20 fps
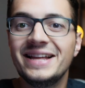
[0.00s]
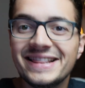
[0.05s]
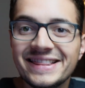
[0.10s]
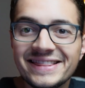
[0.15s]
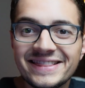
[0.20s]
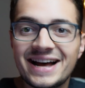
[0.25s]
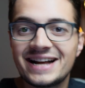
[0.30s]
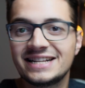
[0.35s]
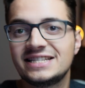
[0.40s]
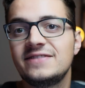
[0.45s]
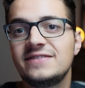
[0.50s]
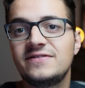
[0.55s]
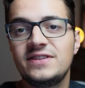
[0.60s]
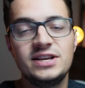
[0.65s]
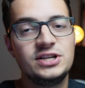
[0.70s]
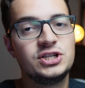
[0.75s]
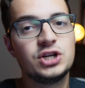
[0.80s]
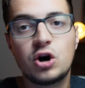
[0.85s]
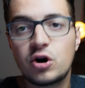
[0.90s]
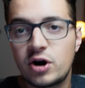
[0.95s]
Lots of
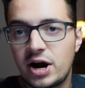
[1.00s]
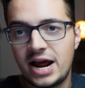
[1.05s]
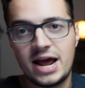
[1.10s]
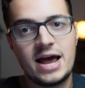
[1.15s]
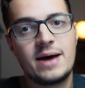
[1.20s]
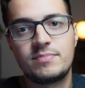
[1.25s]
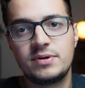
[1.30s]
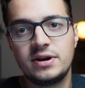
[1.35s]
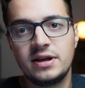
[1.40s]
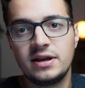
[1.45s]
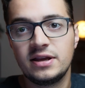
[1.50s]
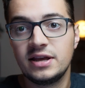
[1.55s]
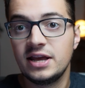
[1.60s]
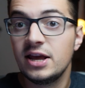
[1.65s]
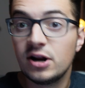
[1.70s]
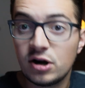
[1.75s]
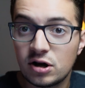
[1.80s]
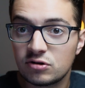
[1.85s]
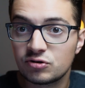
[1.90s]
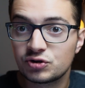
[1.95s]
things are happening.
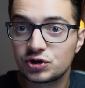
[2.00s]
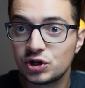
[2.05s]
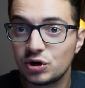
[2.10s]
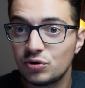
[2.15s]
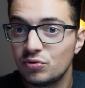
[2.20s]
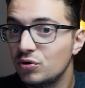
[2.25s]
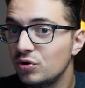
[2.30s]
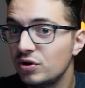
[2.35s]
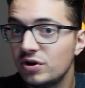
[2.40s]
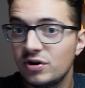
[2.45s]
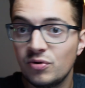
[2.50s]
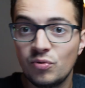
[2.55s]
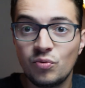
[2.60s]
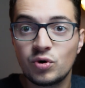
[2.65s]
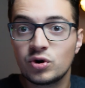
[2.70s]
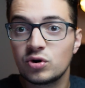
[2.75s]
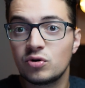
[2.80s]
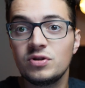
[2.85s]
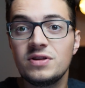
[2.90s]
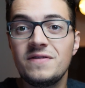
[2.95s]
And also,
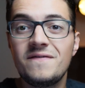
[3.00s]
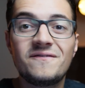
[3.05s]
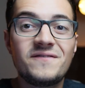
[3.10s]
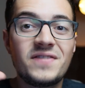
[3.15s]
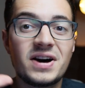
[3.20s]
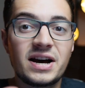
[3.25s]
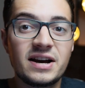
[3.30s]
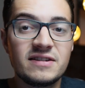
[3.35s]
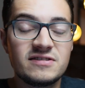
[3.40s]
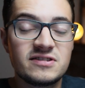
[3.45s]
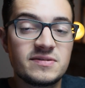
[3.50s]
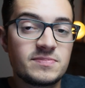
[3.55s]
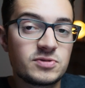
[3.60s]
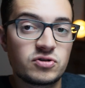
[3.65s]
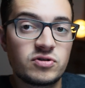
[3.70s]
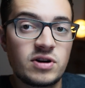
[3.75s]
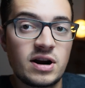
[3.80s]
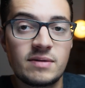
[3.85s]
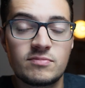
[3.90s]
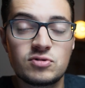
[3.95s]
we're only 5
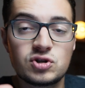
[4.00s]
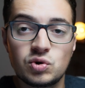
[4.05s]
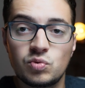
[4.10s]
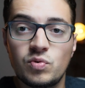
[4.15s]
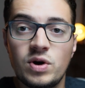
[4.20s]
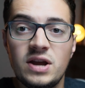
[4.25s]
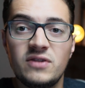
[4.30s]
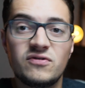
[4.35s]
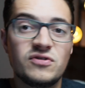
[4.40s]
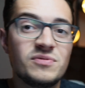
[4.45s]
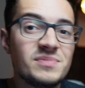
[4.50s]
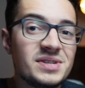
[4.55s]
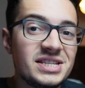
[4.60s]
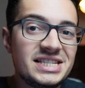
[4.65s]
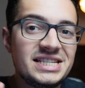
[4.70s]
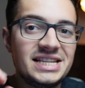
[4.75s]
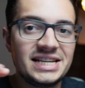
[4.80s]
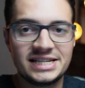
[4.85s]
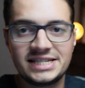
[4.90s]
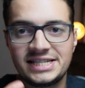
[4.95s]
subscribers away from
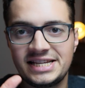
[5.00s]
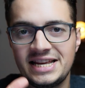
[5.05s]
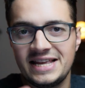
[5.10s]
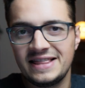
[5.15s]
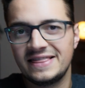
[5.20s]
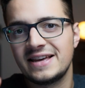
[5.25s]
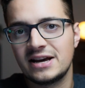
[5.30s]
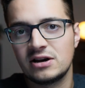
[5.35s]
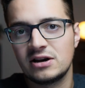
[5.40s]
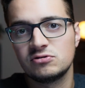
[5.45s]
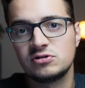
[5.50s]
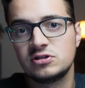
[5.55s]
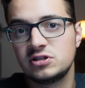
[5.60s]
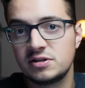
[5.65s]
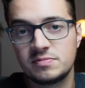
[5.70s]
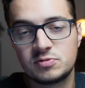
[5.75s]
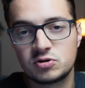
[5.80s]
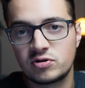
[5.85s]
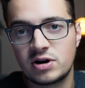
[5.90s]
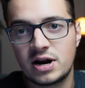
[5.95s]
16,000
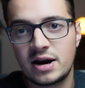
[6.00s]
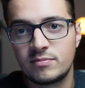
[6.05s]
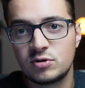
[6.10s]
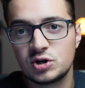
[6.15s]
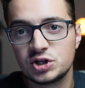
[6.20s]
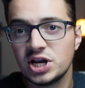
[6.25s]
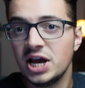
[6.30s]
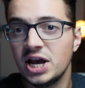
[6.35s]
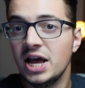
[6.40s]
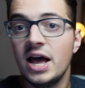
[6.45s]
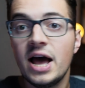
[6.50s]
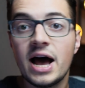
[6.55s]
subscribers.